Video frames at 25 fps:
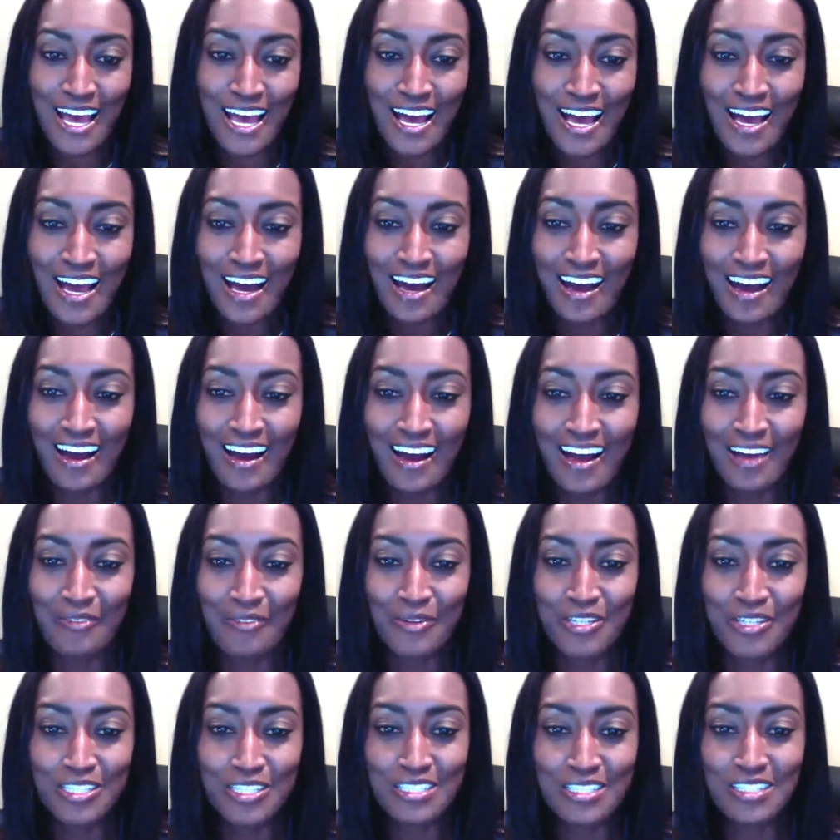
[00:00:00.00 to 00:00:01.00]
And
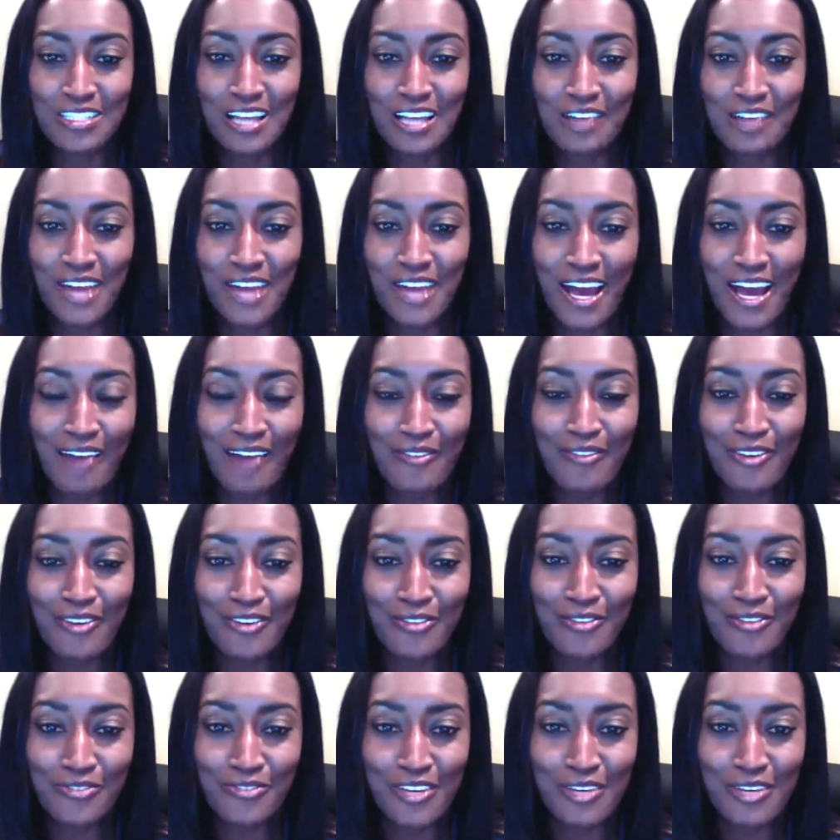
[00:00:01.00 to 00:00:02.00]
we just love to have your
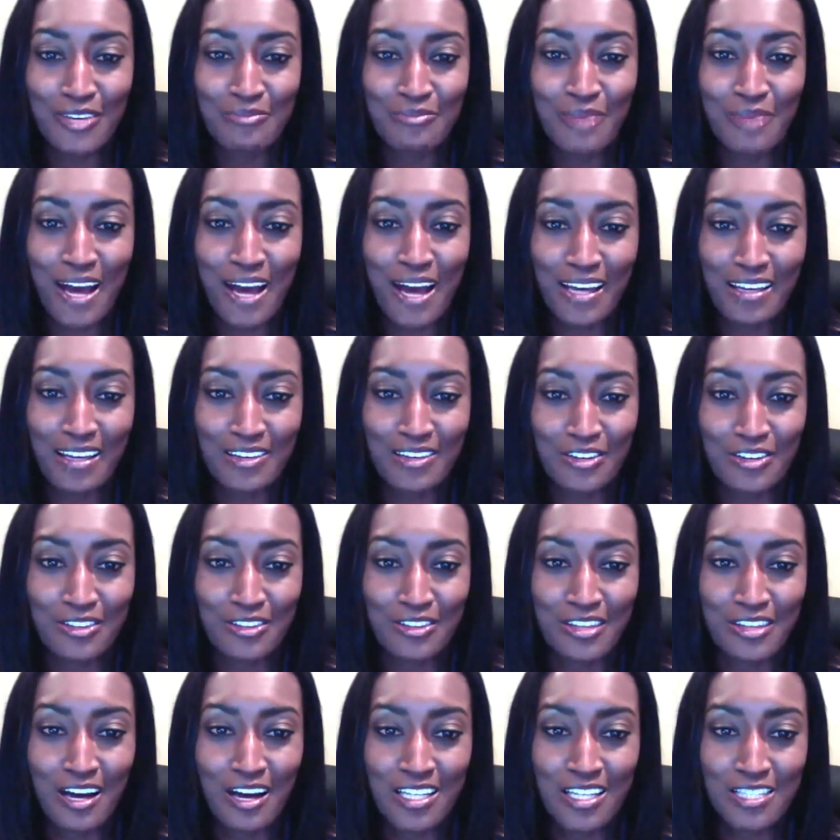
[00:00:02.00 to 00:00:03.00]
feedback and your
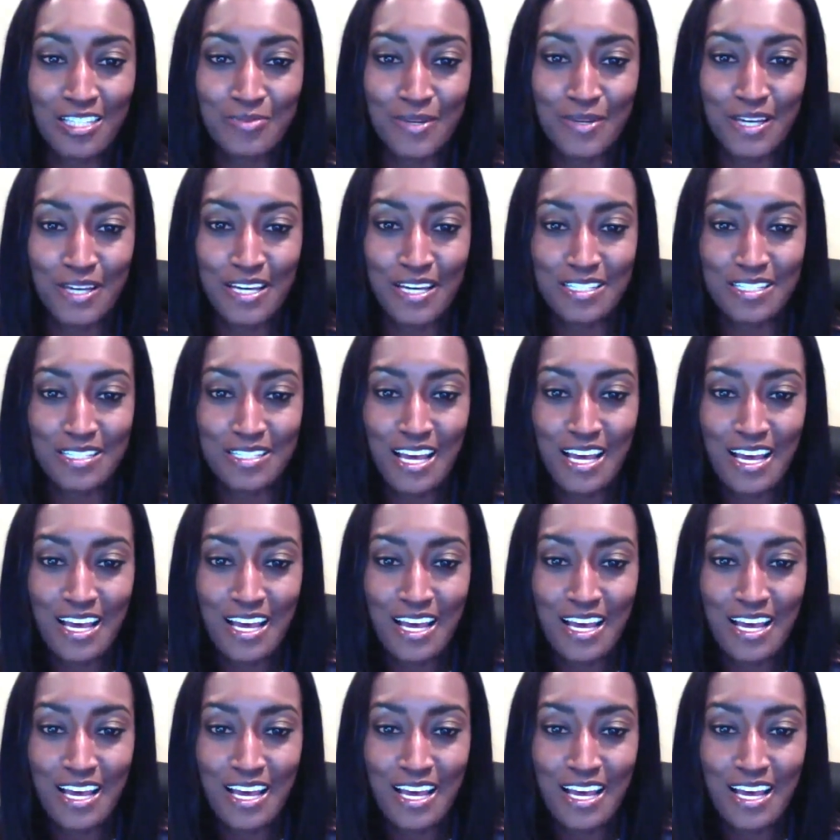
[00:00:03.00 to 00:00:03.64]
thoughts because,